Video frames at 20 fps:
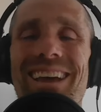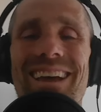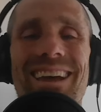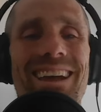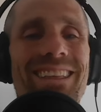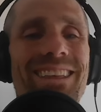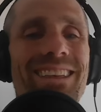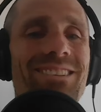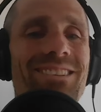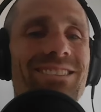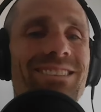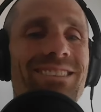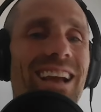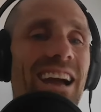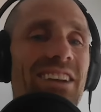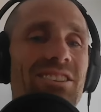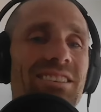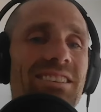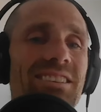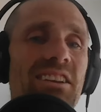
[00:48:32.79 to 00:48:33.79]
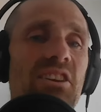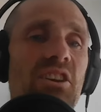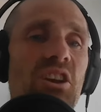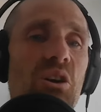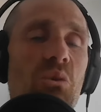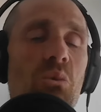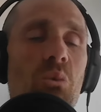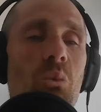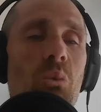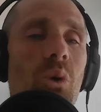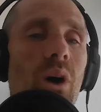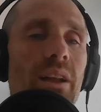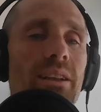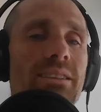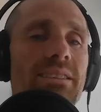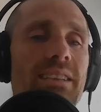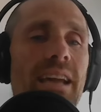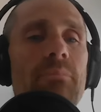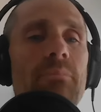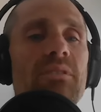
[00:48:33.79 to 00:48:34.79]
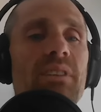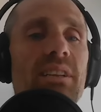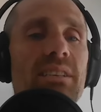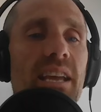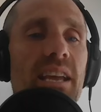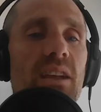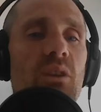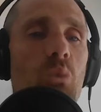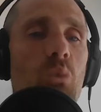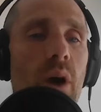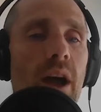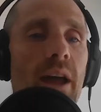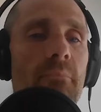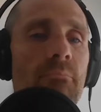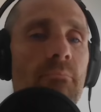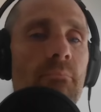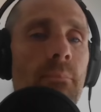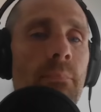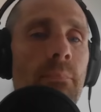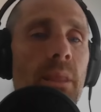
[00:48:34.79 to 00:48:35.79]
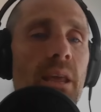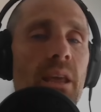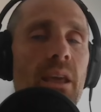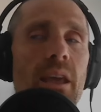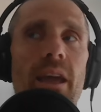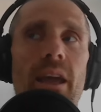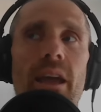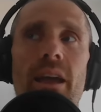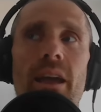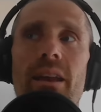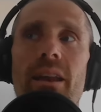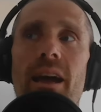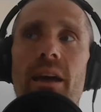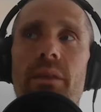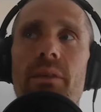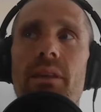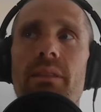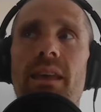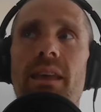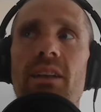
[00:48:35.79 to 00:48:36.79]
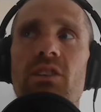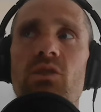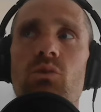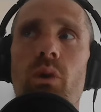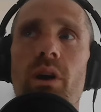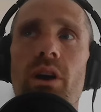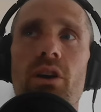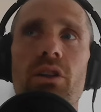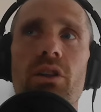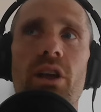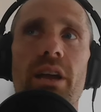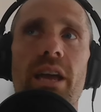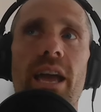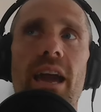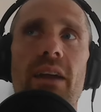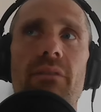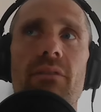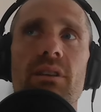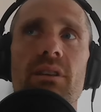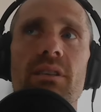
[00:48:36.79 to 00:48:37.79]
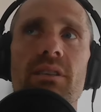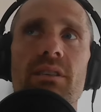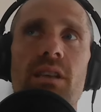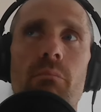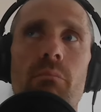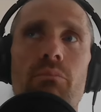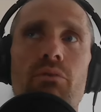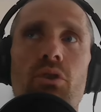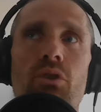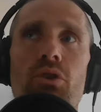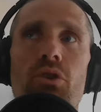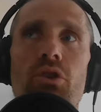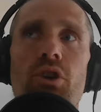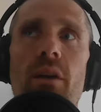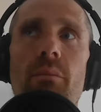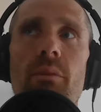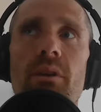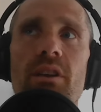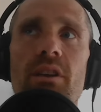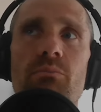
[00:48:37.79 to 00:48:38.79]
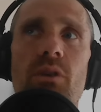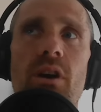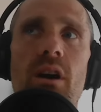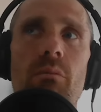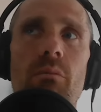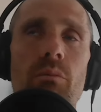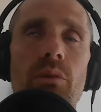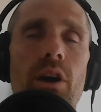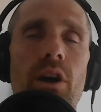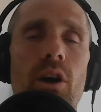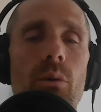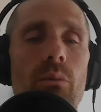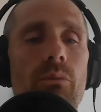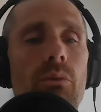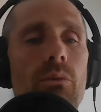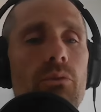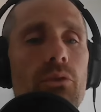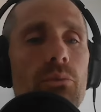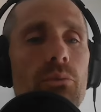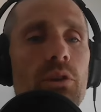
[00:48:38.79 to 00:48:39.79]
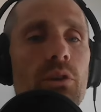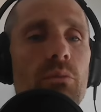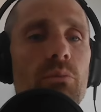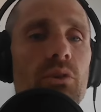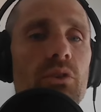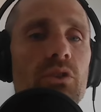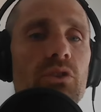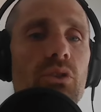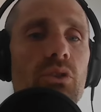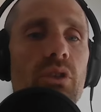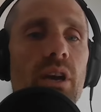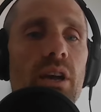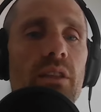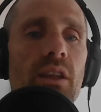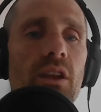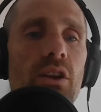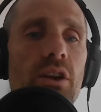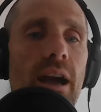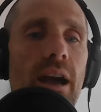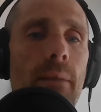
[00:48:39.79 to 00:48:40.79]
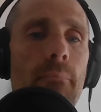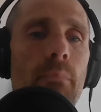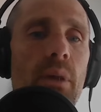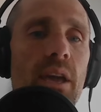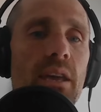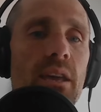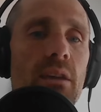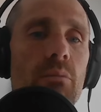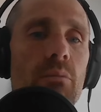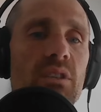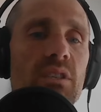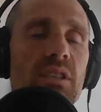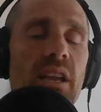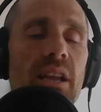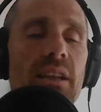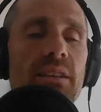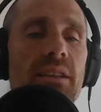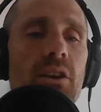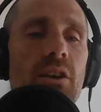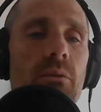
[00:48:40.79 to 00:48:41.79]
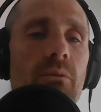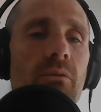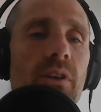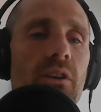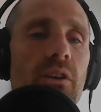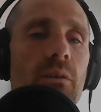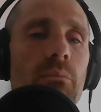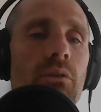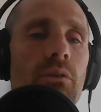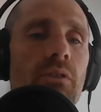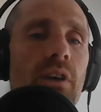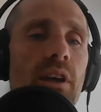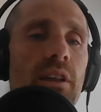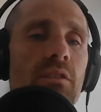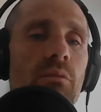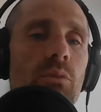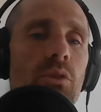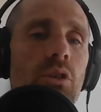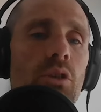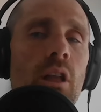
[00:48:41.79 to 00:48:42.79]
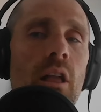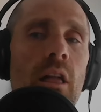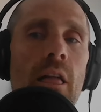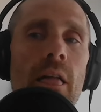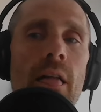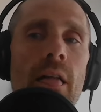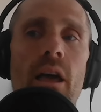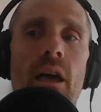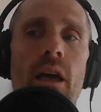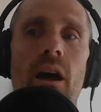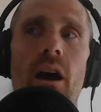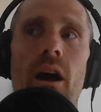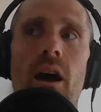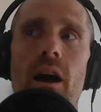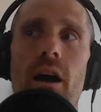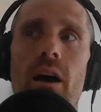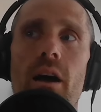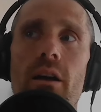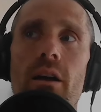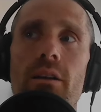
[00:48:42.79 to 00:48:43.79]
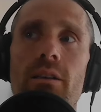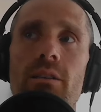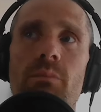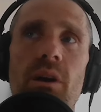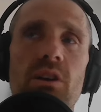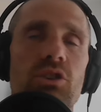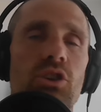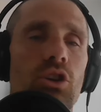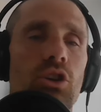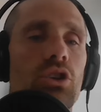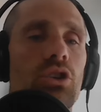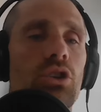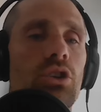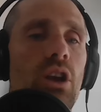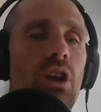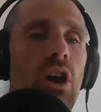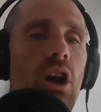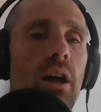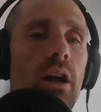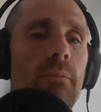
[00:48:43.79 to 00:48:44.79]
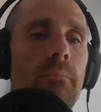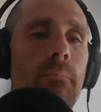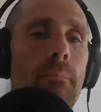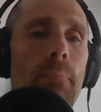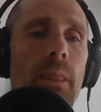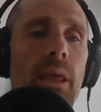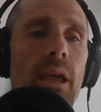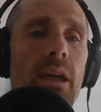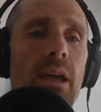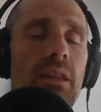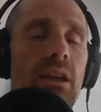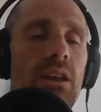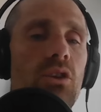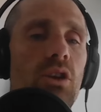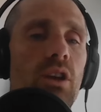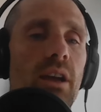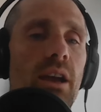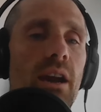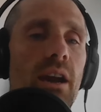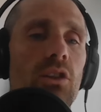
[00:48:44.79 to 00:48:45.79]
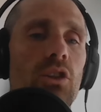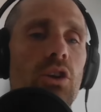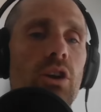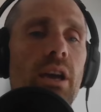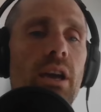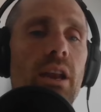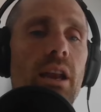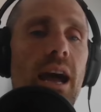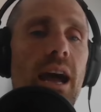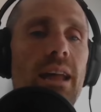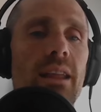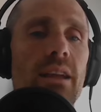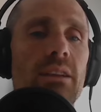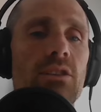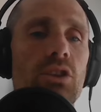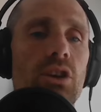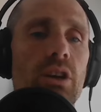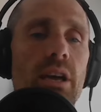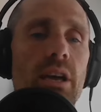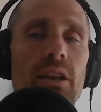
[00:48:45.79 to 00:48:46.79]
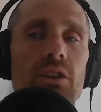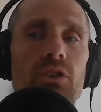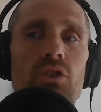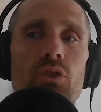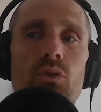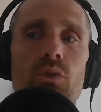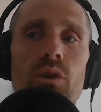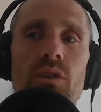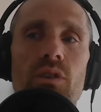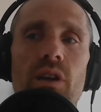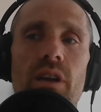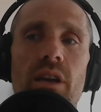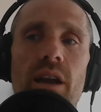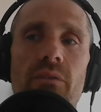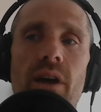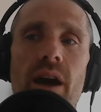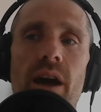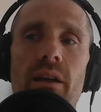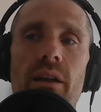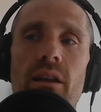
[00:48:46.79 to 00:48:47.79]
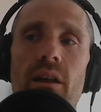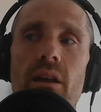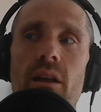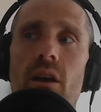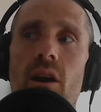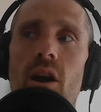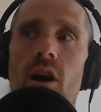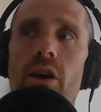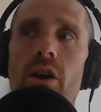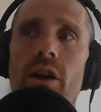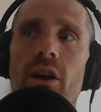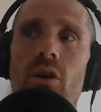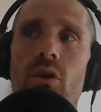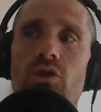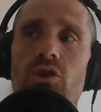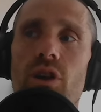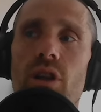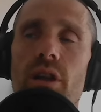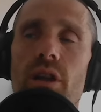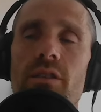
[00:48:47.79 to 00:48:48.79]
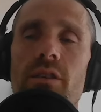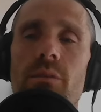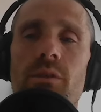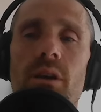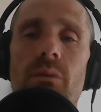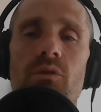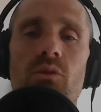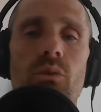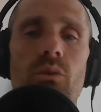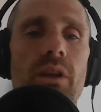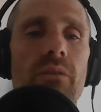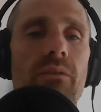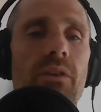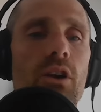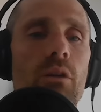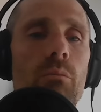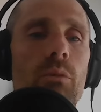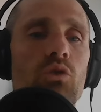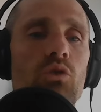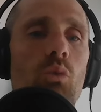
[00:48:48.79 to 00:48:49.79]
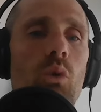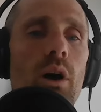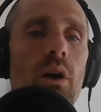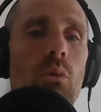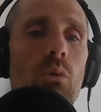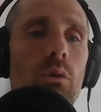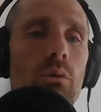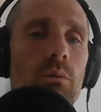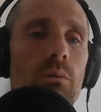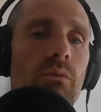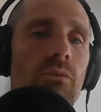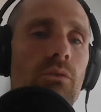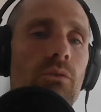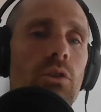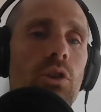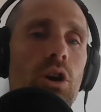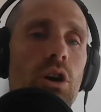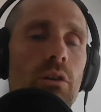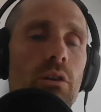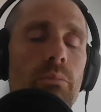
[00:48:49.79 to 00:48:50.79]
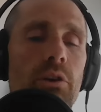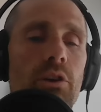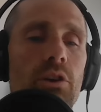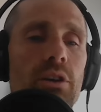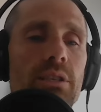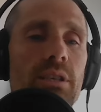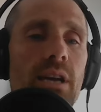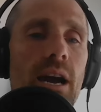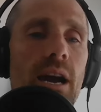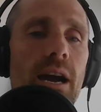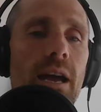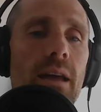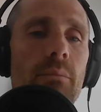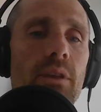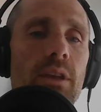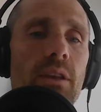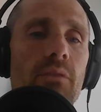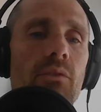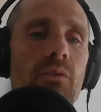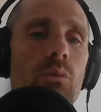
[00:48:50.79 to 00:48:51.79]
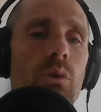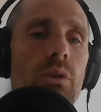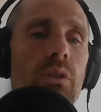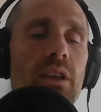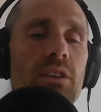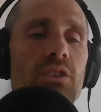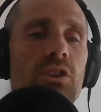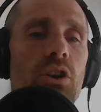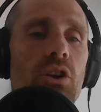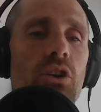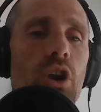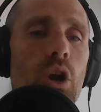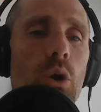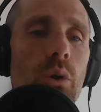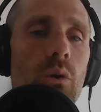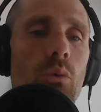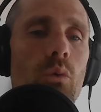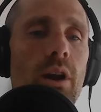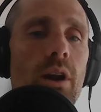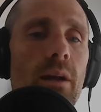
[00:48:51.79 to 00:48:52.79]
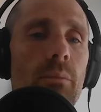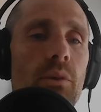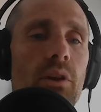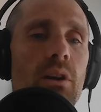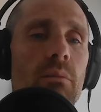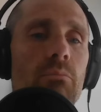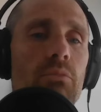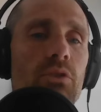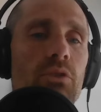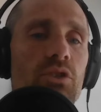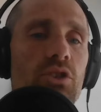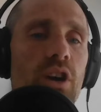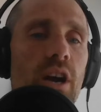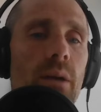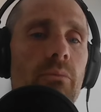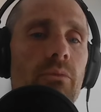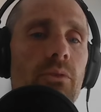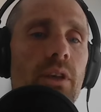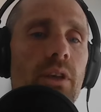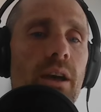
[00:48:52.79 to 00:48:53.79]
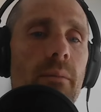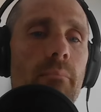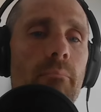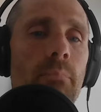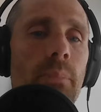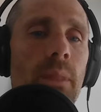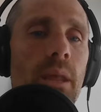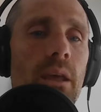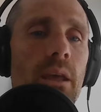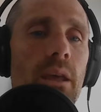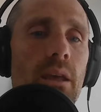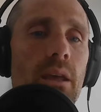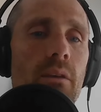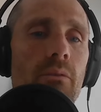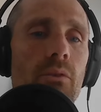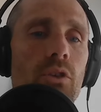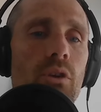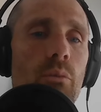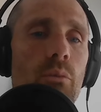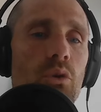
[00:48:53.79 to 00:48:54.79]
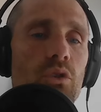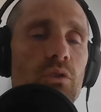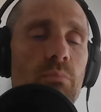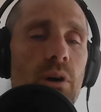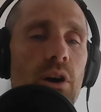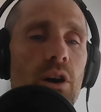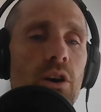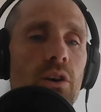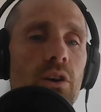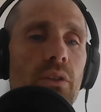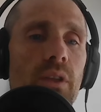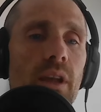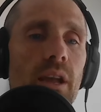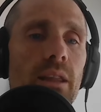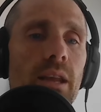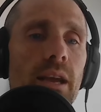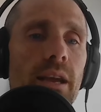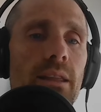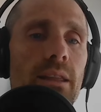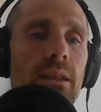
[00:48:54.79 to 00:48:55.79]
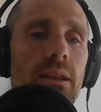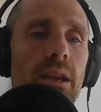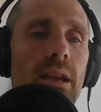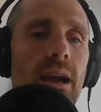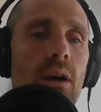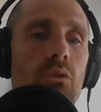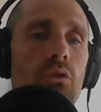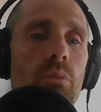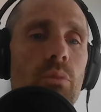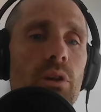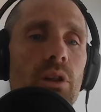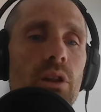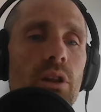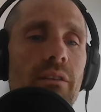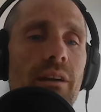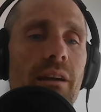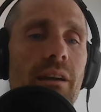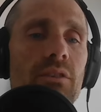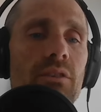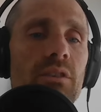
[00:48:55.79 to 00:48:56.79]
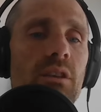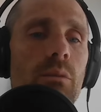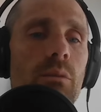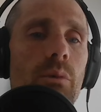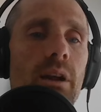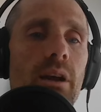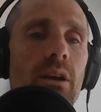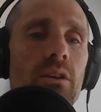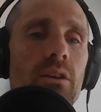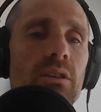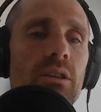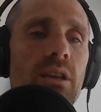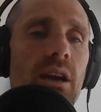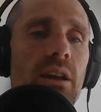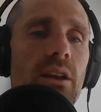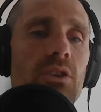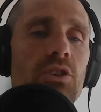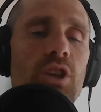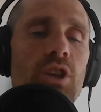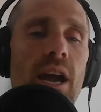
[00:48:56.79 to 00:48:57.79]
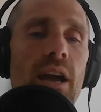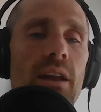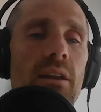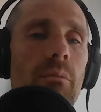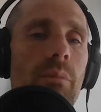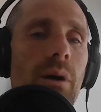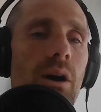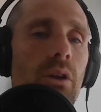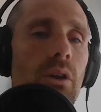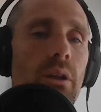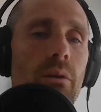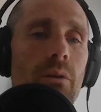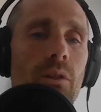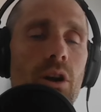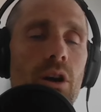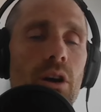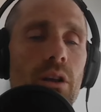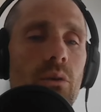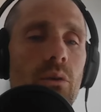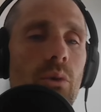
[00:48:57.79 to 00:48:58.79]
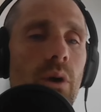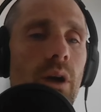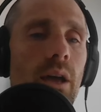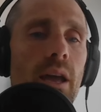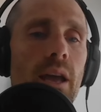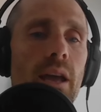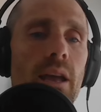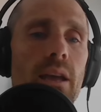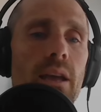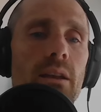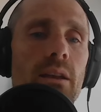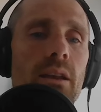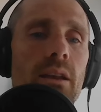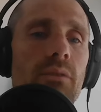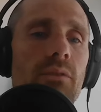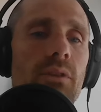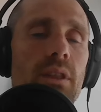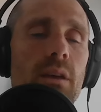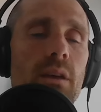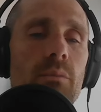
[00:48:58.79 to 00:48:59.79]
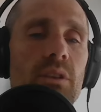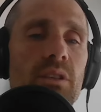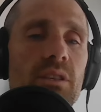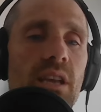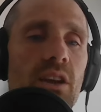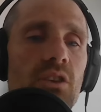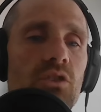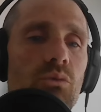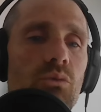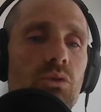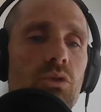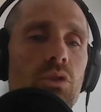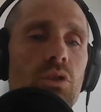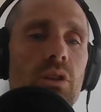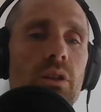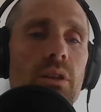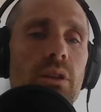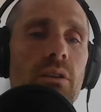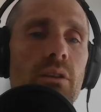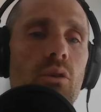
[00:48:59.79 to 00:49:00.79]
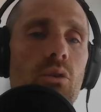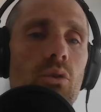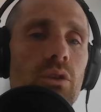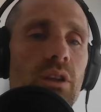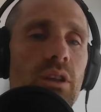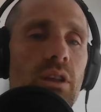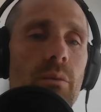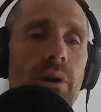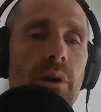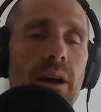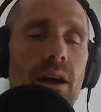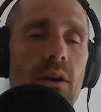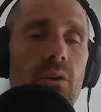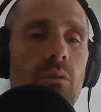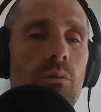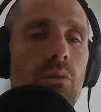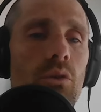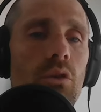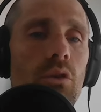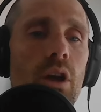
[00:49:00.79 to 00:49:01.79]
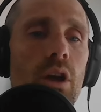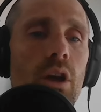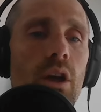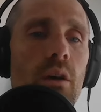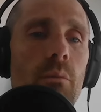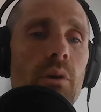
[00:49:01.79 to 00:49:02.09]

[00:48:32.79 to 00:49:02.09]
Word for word: And then they're just like, I just need to know what steps to take when. And I think that's where like having some programming is probably helpful for people so that they're not making mistakes that are very preventable, uh, especially early on and then you can kind of look at it. I like to look at it too is like I've got I'll get coaching clients sometimes where they very much want to work with me for a long period of time, even when they start knowing what I'm going to prescribe for them. For the most part, they like the accountability of having someone else kind of chatting about it along the way and giving them the schedule and holding them accountable.